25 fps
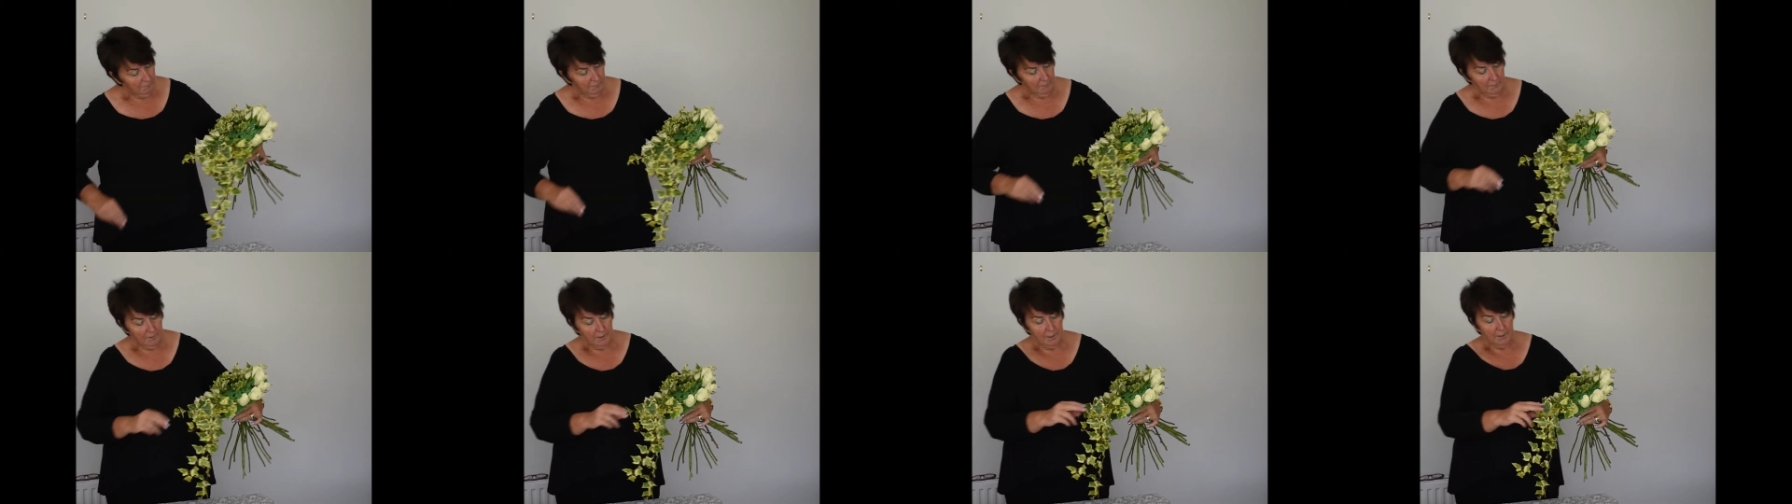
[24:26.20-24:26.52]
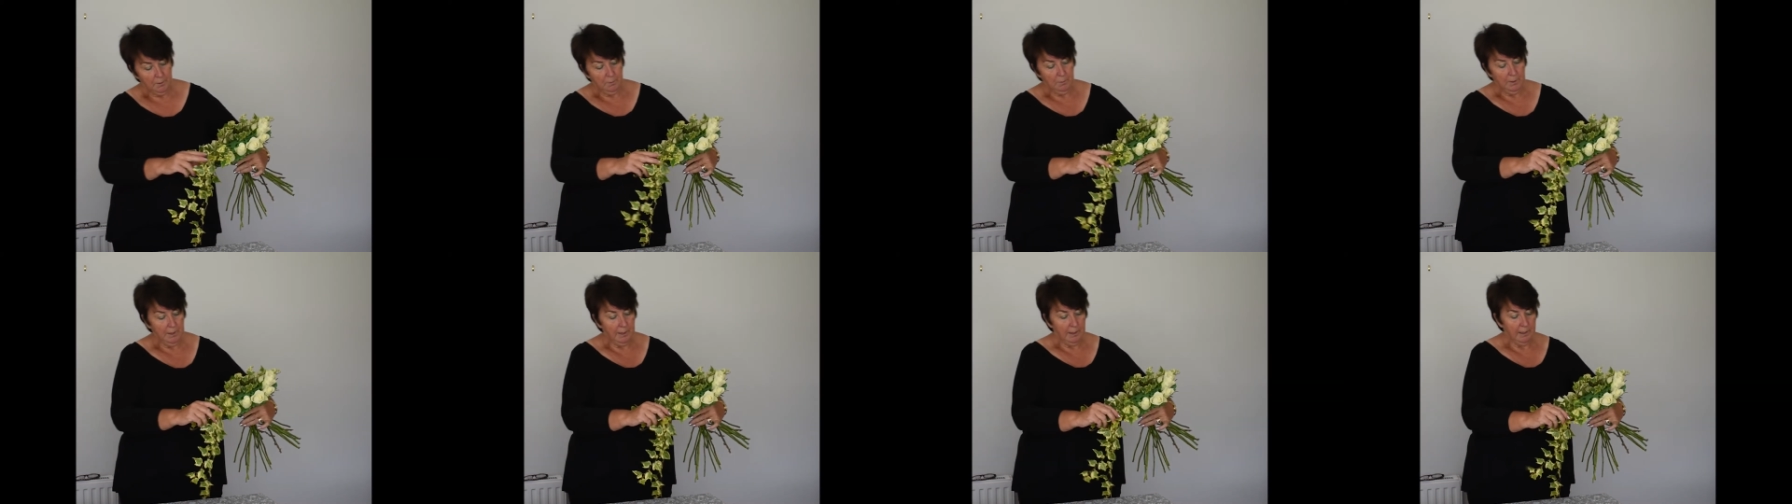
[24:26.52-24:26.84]
And
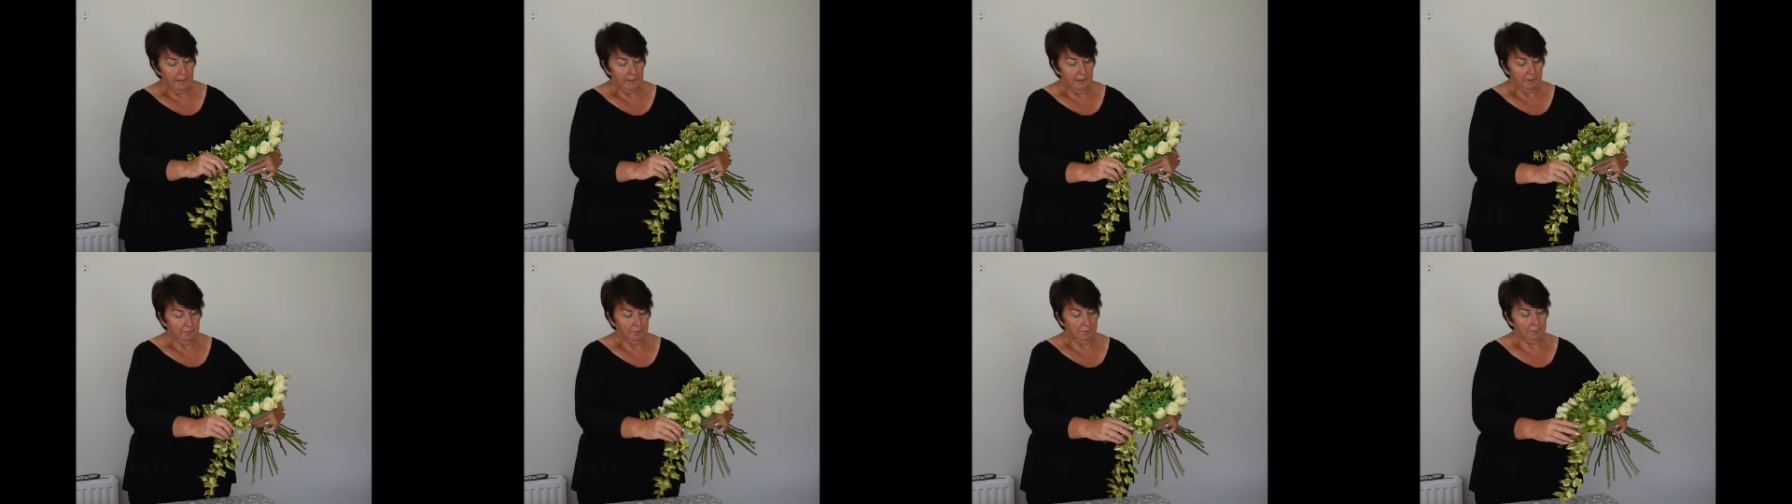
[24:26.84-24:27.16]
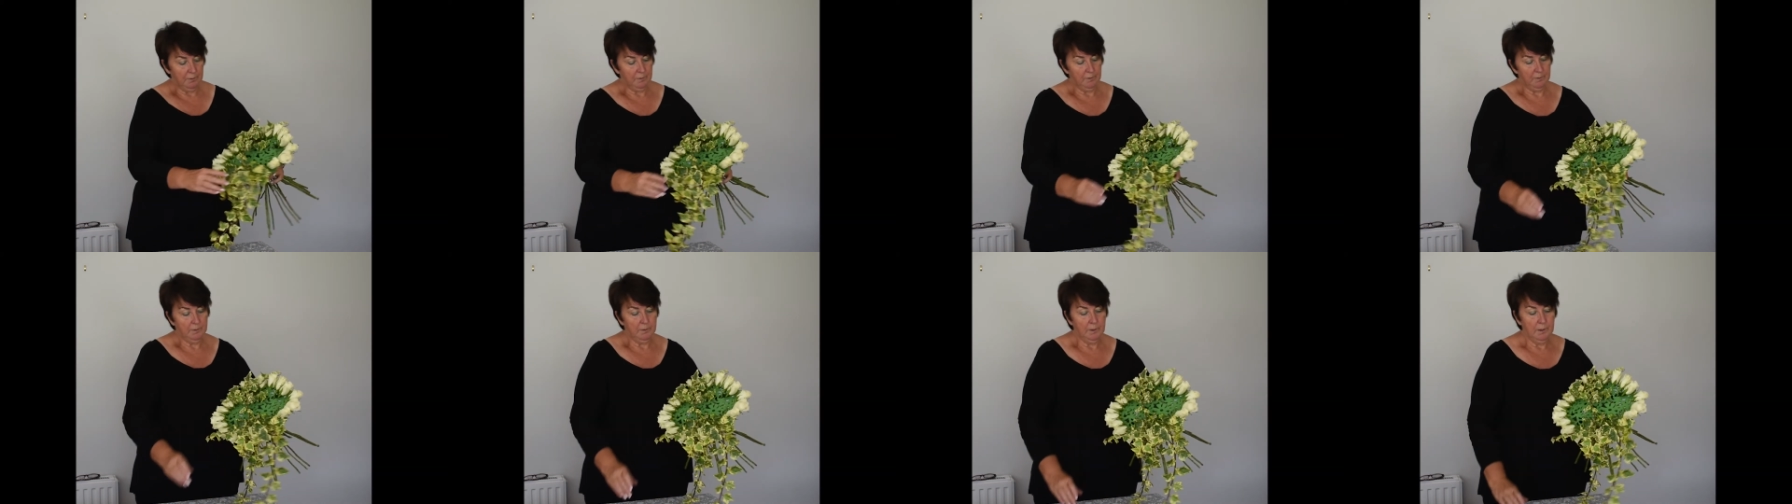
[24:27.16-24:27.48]
there we have
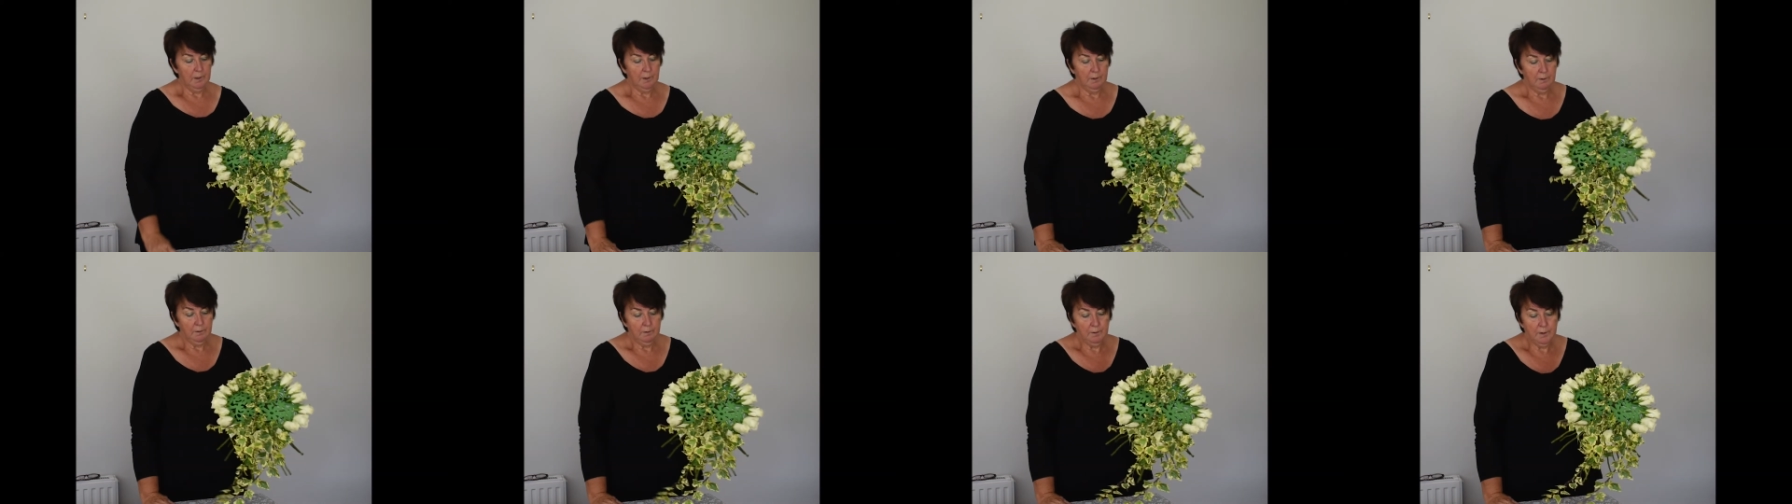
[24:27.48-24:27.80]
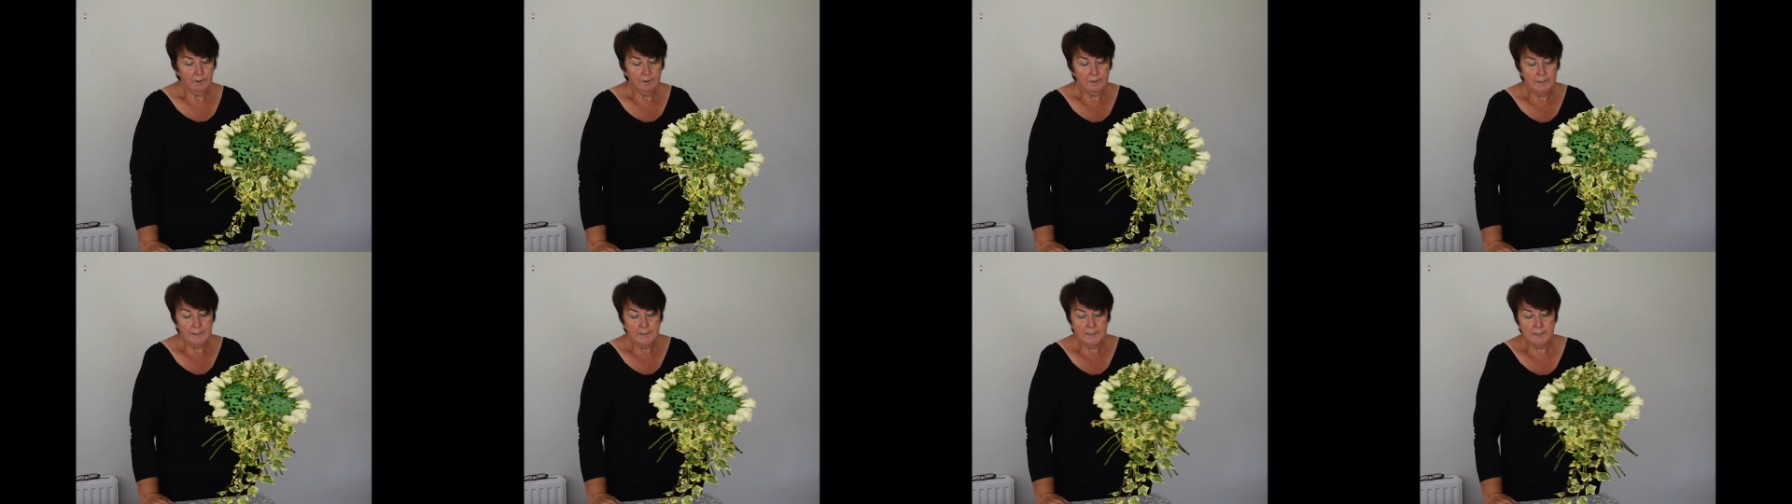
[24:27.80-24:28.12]

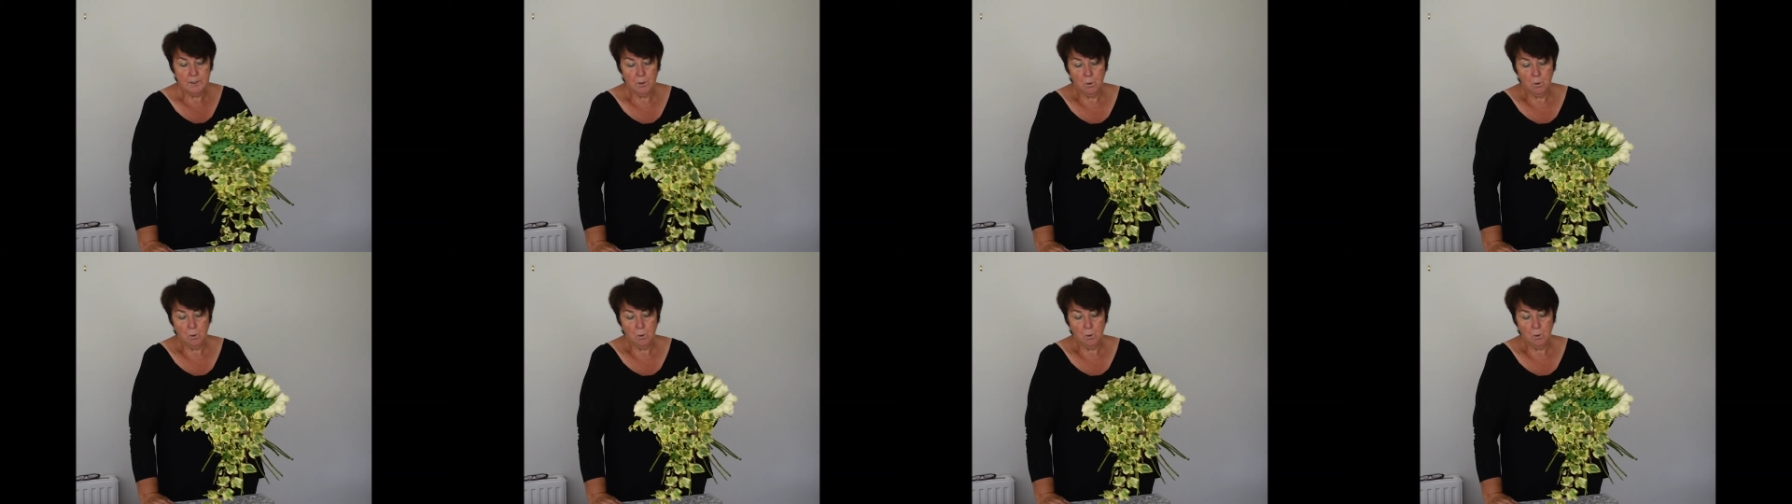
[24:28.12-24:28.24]
very